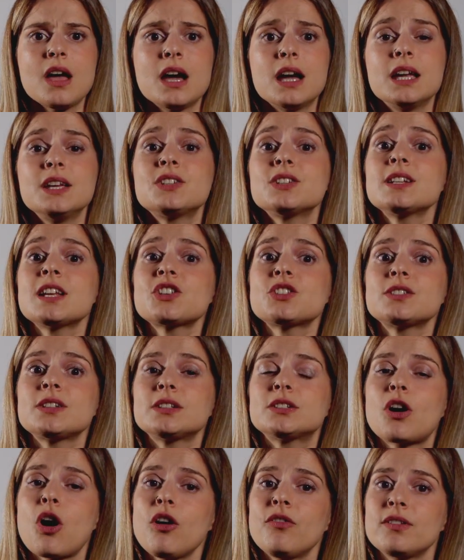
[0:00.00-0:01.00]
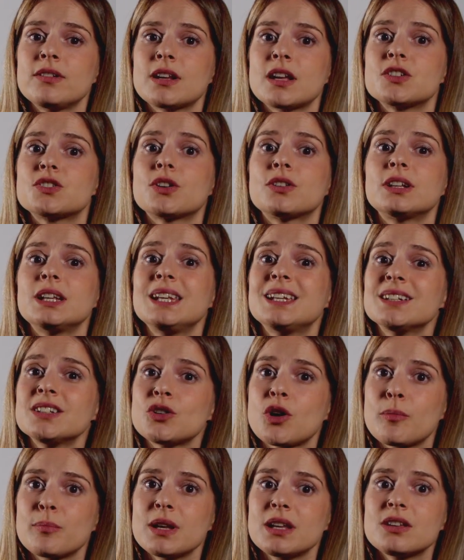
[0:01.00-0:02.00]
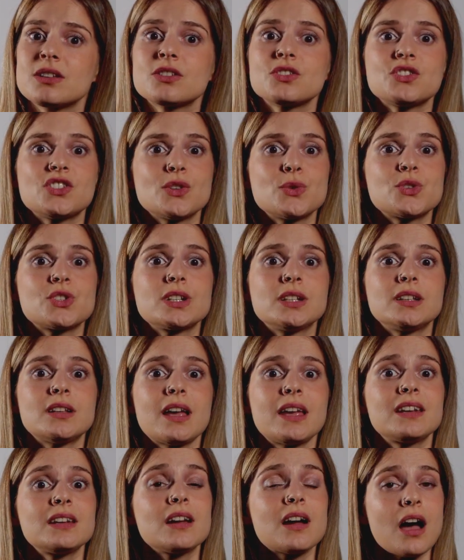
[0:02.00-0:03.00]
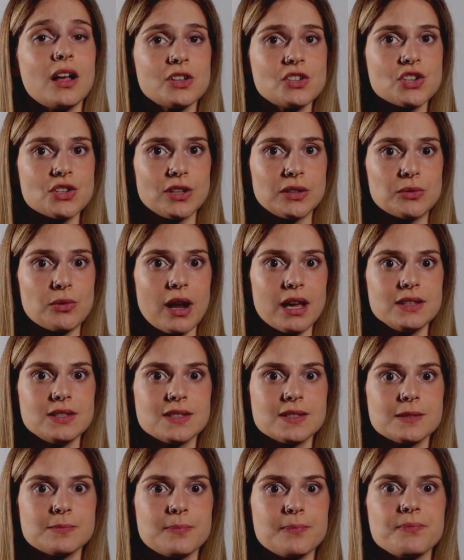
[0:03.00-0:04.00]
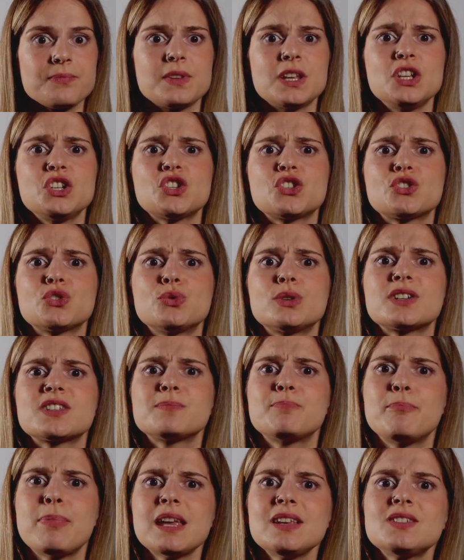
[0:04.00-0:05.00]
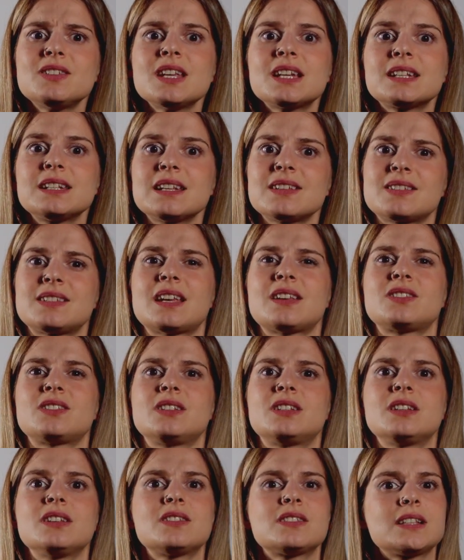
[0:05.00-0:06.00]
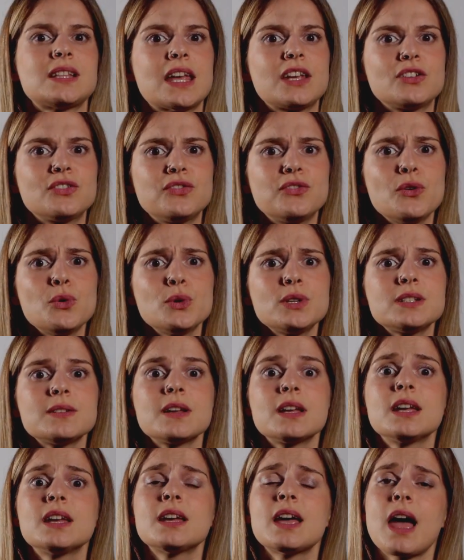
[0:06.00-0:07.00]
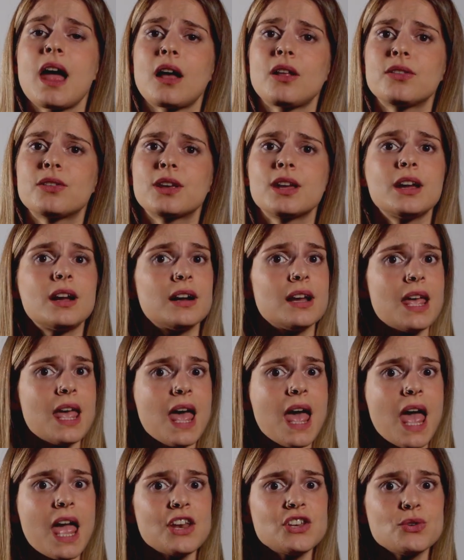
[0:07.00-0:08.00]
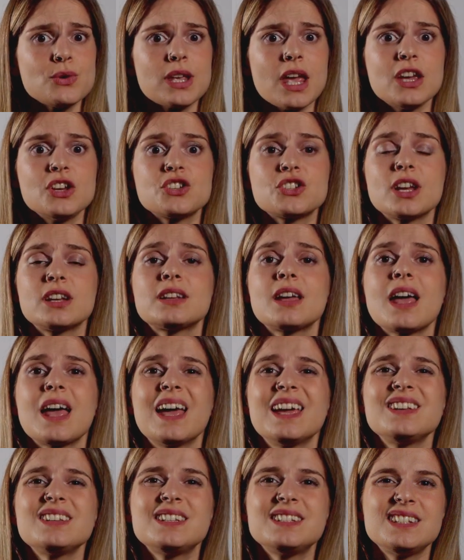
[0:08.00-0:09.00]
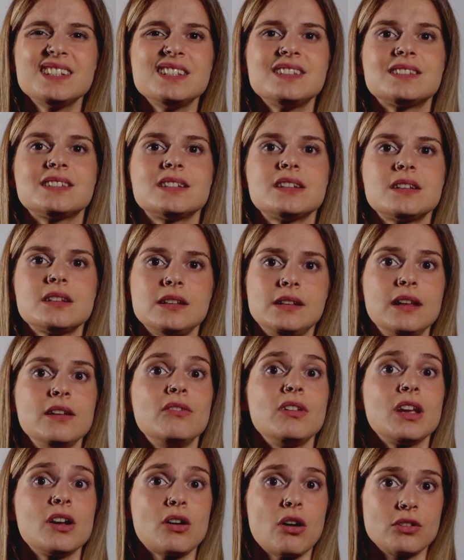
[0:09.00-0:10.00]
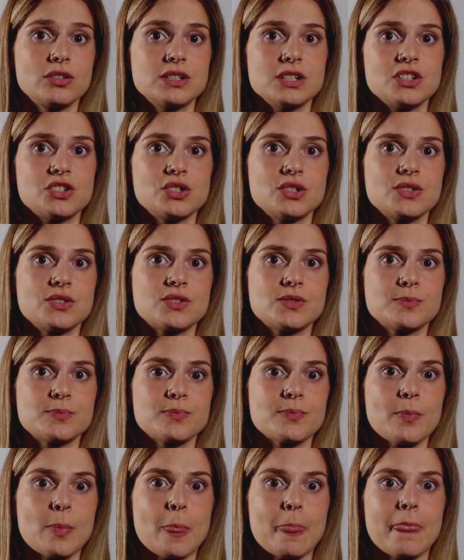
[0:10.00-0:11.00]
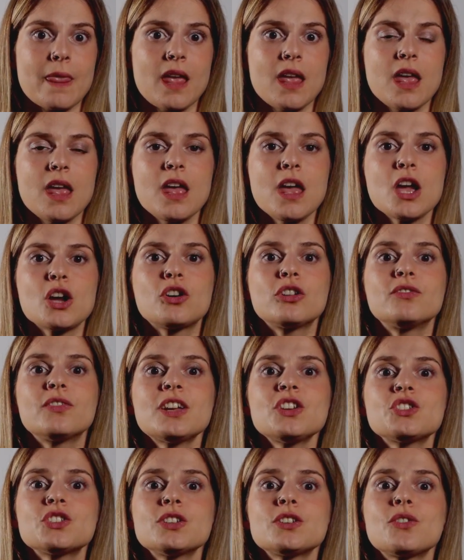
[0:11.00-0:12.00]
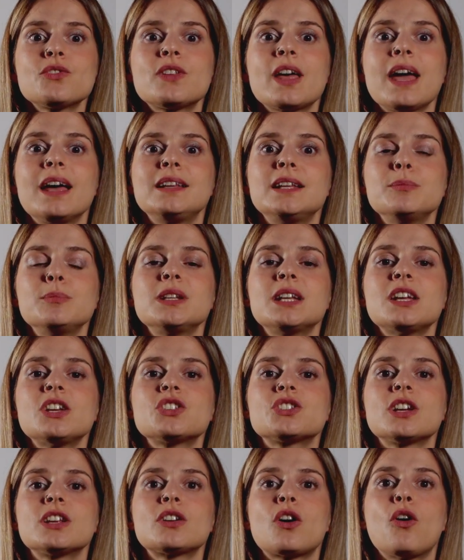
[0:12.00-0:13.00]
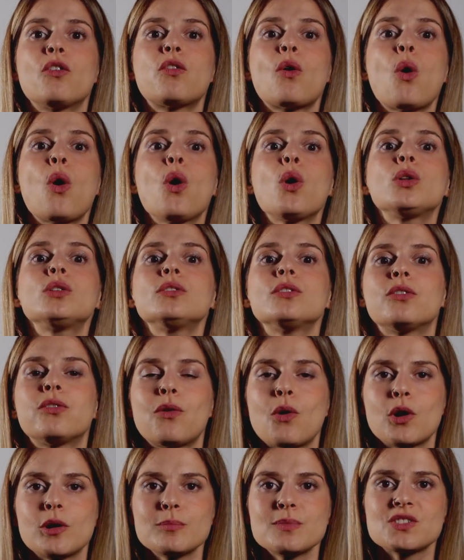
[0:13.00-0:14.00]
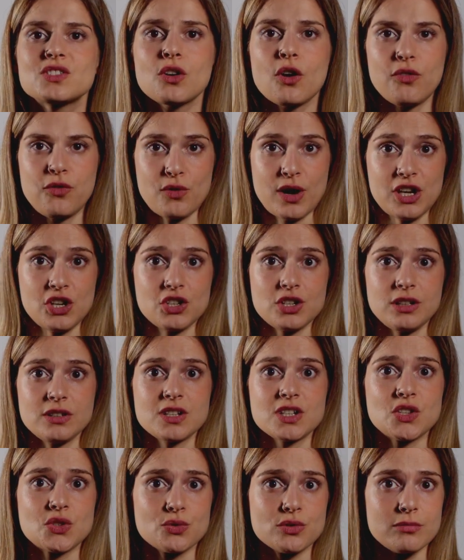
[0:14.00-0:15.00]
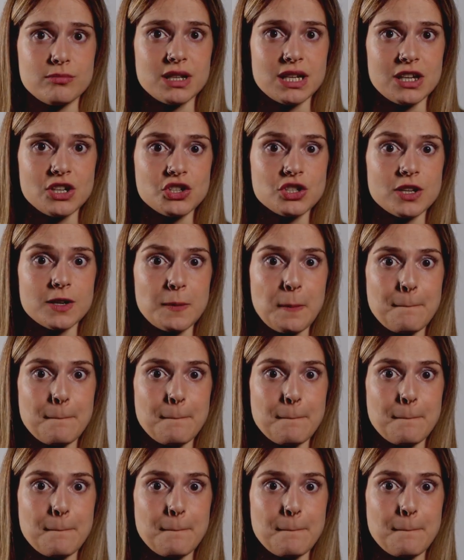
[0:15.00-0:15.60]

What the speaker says: International Covenant on Economic, Social, and Cultural Rights ensures basic necessities like food, healthcare, education, and decent living conditions. Convention on the Elimination of All Forms of Racial Discrimination